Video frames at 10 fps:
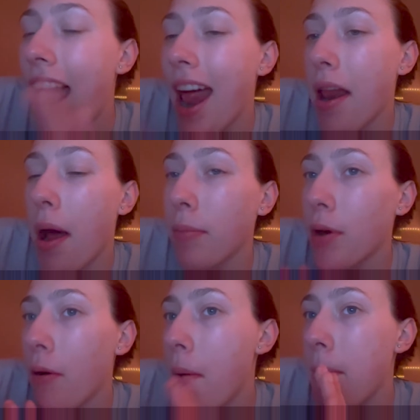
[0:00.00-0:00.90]
and I'm
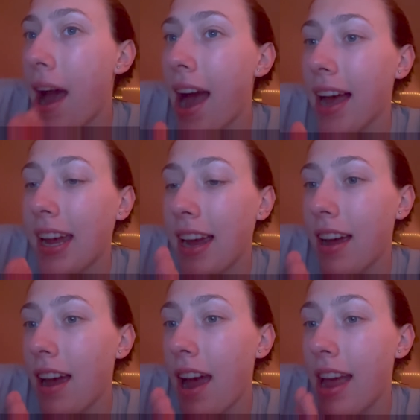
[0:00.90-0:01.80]
going back
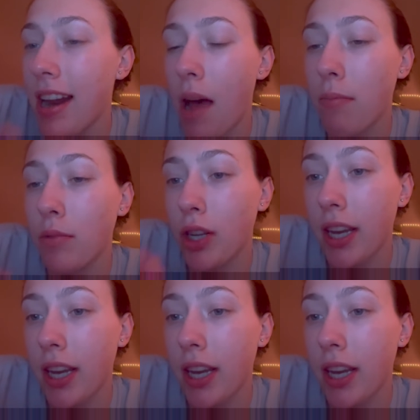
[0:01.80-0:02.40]
and I'm